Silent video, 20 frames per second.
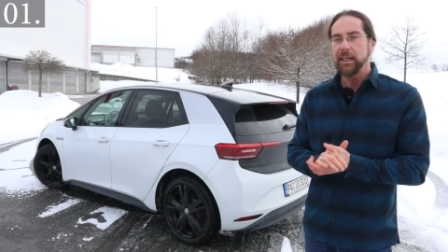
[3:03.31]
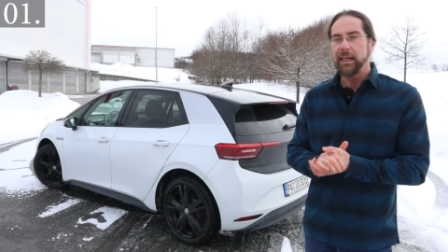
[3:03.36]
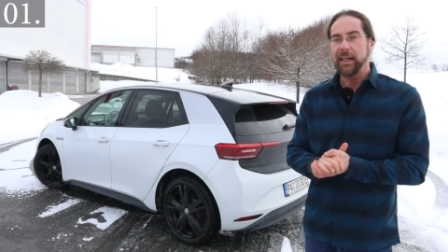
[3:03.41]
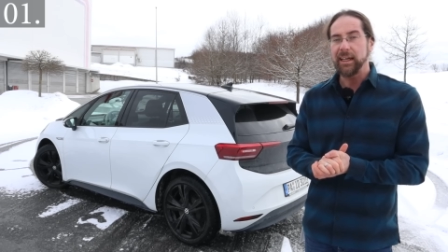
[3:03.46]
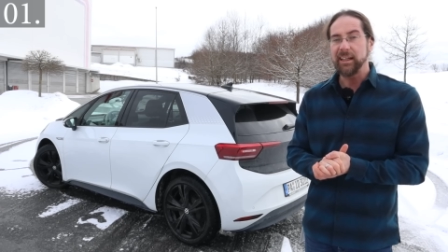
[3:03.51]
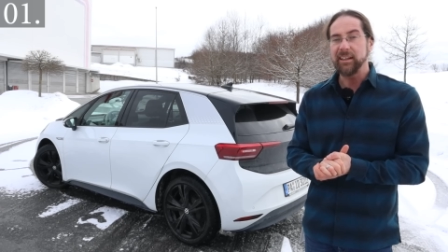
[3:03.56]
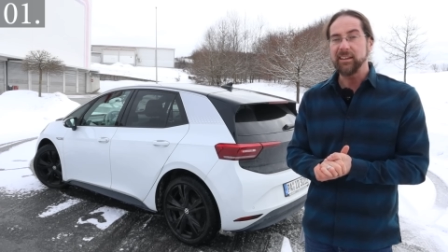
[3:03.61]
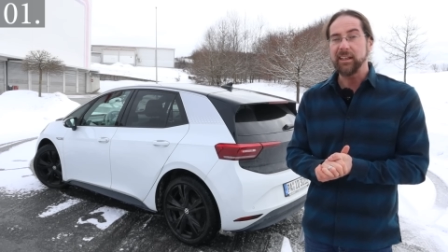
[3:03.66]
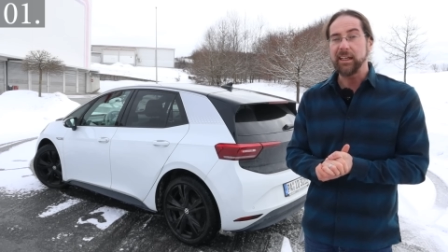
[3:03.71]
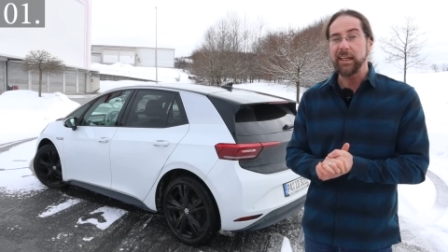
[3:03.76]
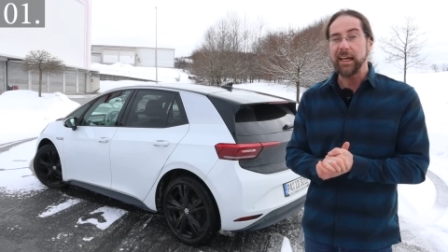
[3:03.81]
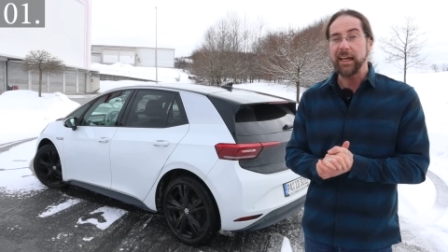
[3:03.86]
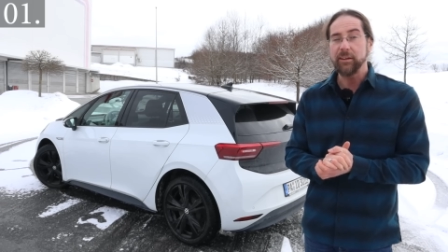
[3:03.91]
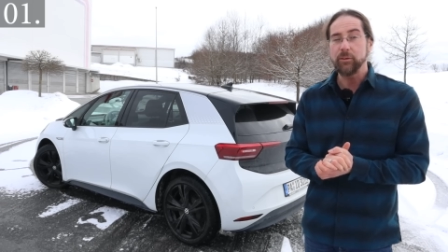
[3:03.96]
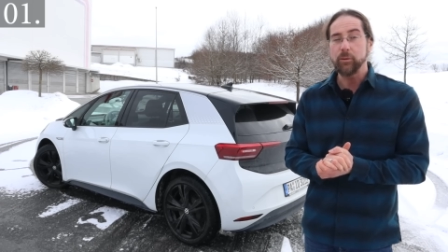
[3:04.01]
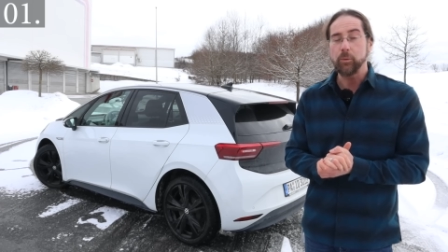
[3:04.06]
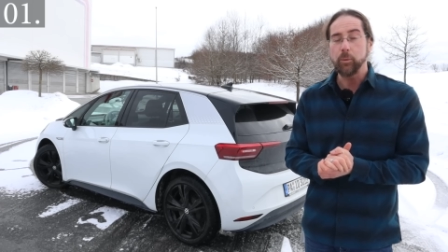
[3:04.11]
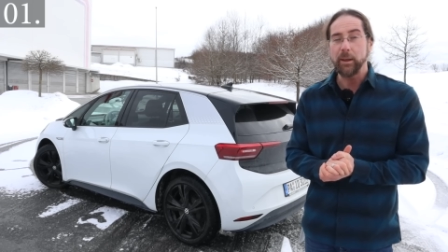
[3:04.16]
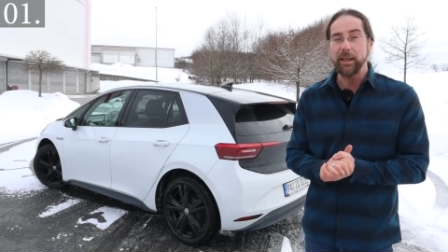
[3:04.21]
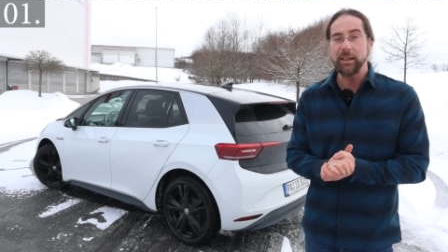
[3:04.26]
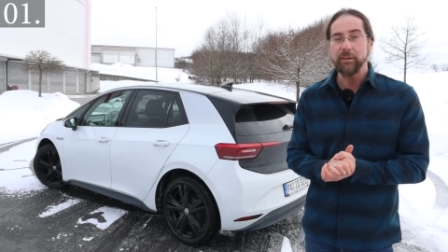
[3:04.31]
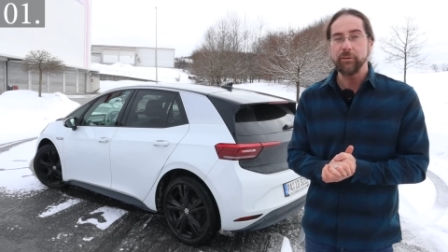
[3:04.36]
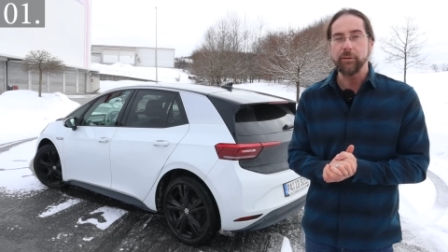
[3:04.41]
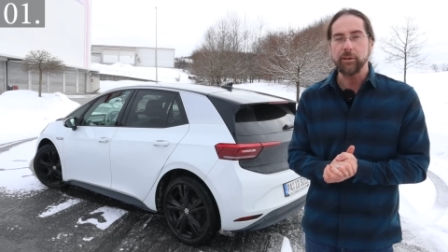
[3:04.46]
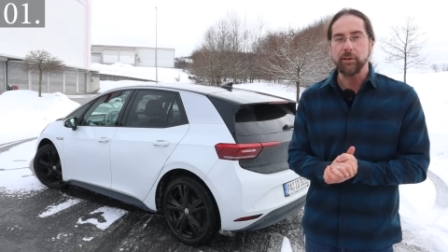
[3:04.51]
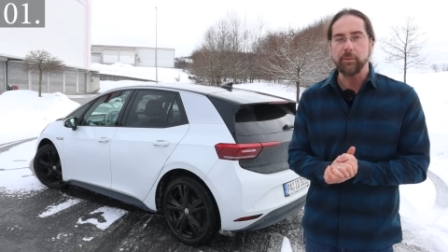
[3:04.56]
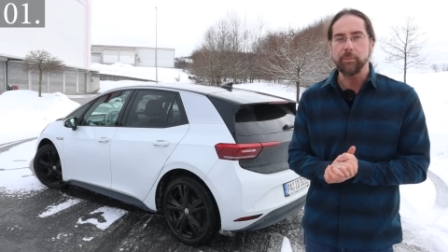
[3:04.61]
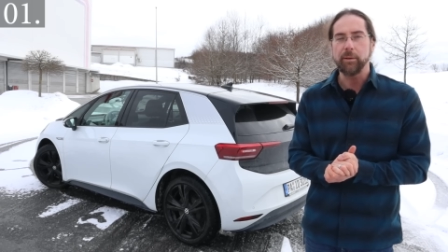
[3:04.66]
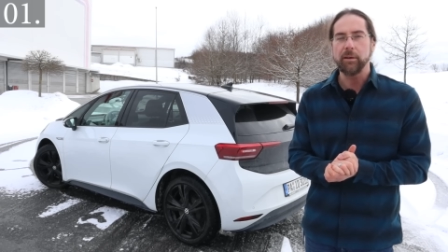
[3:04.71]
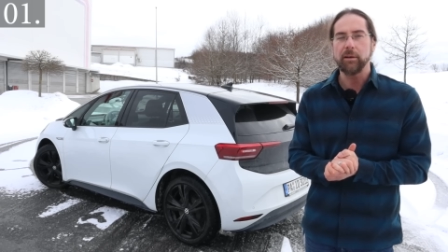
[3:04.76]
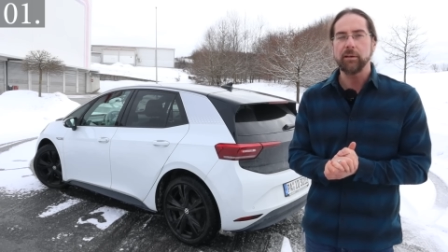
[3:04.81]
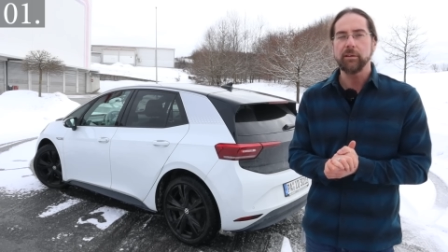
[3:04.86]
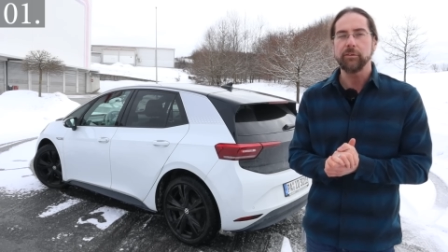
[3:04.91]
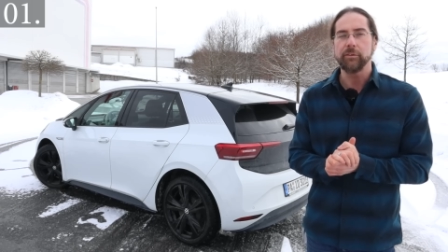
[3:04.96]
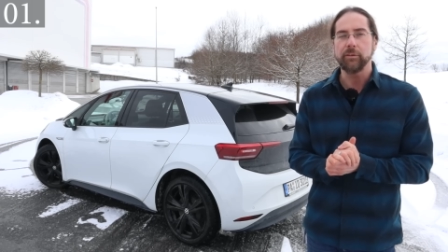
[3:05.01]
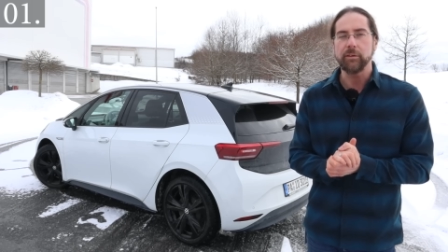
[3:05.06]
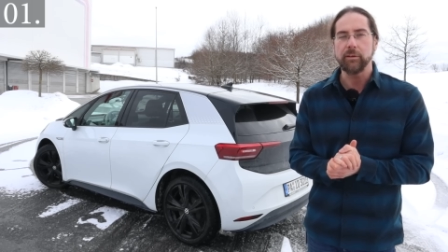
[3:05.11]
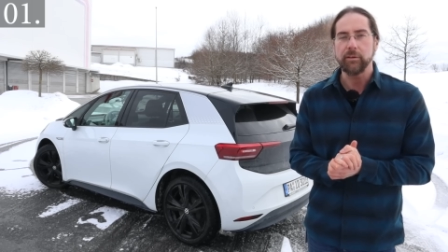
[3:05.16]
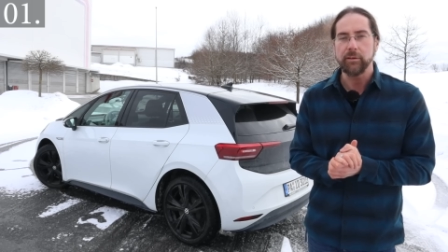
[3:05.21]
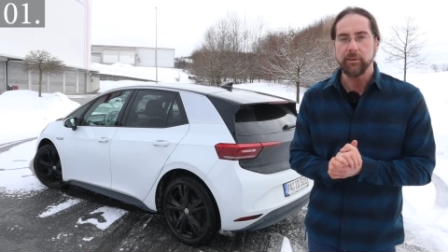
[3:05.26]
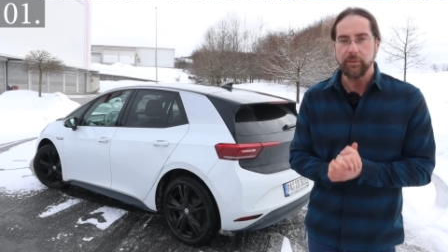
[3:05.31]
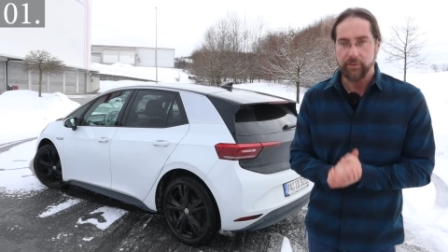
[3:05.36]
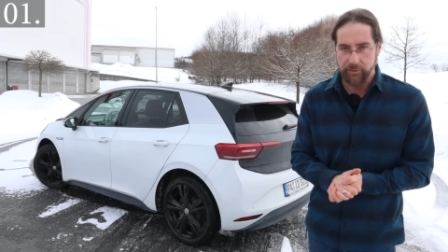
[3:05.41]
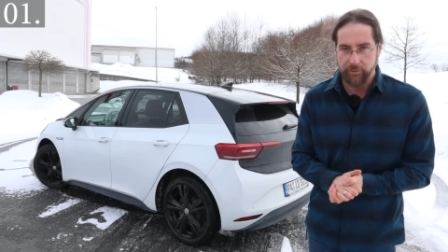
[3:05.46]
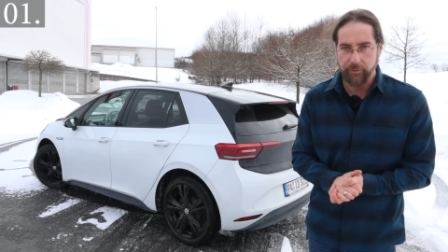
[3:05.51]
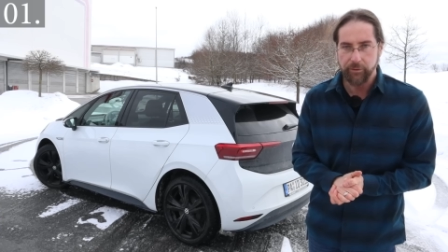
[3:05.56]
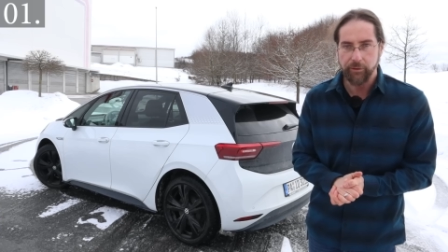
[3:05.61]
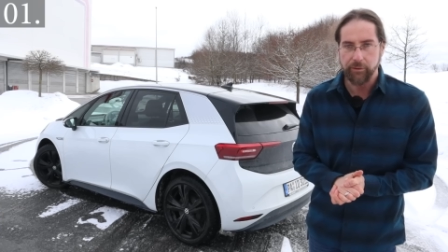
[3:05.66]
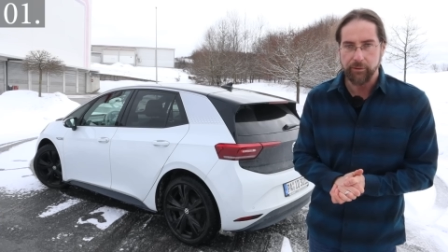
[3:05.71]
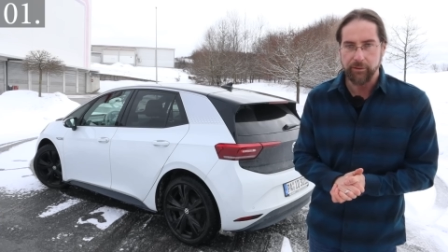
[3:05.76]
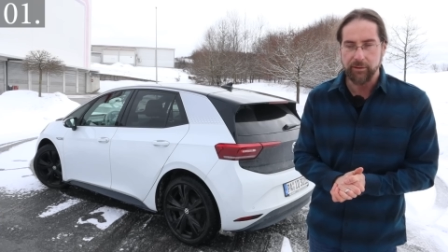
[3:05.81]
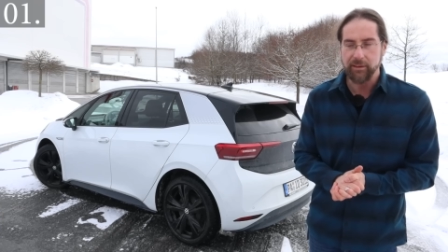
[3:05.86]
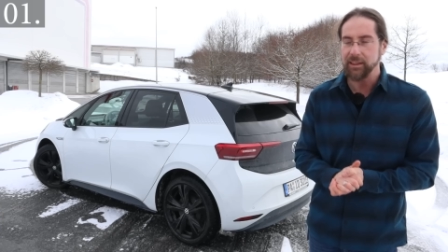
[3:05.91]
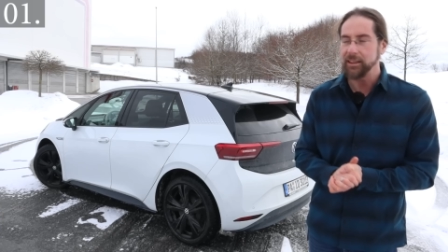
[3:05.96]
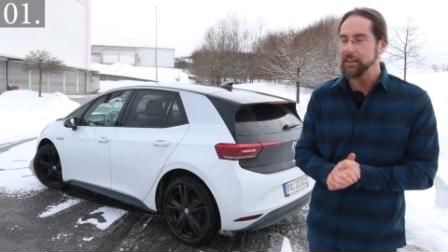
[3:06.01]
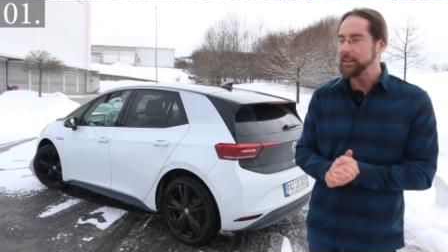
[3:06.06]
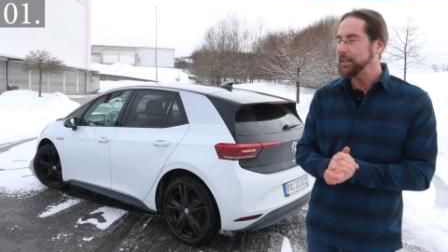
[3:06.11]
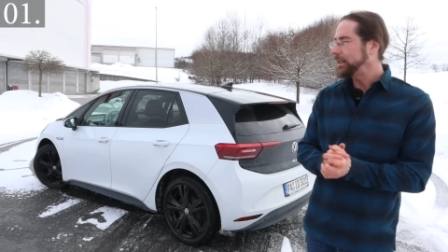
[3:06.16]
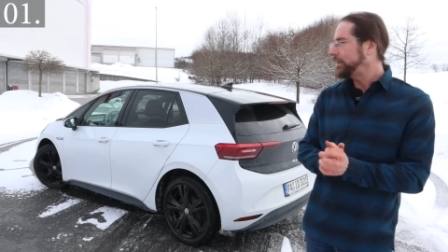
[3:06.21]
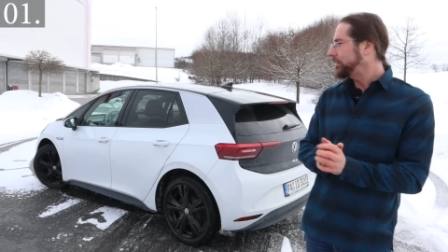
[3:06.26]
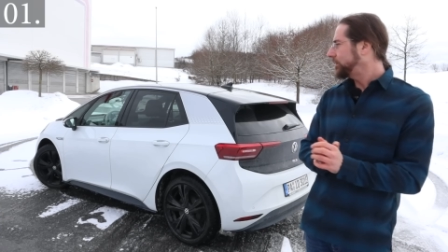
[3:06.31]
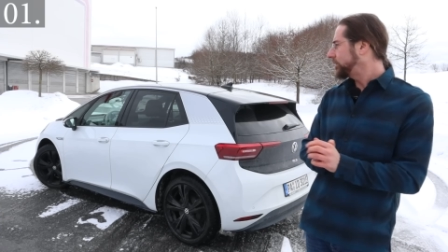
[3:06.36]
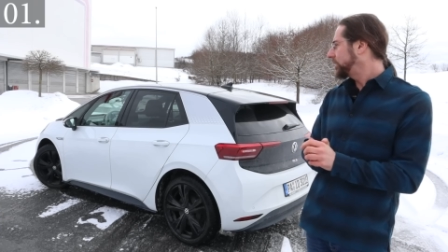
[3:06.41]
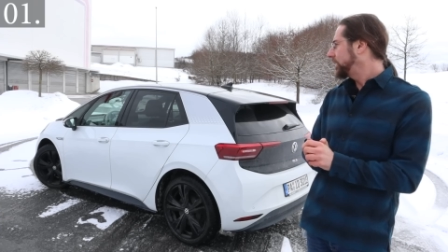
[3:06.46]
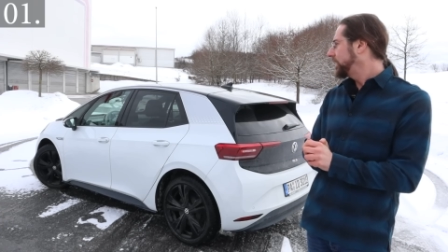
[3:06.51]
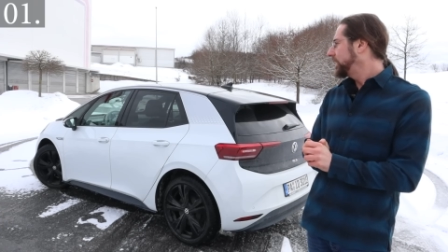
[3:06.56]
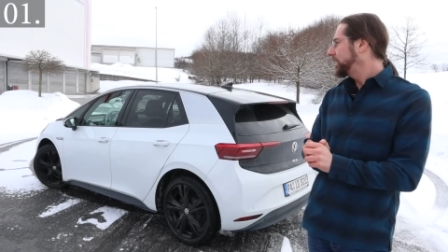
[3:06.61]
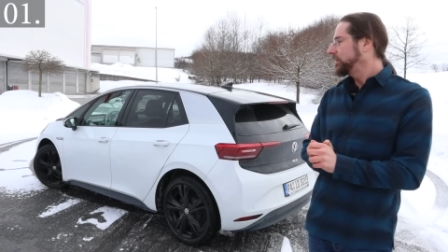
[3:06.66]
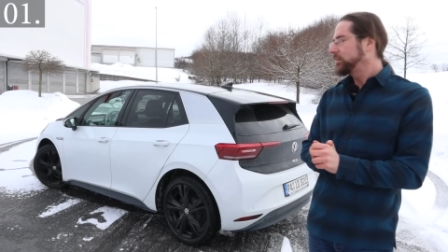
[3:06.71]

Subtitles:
and they had to wait for the part for those 13 days.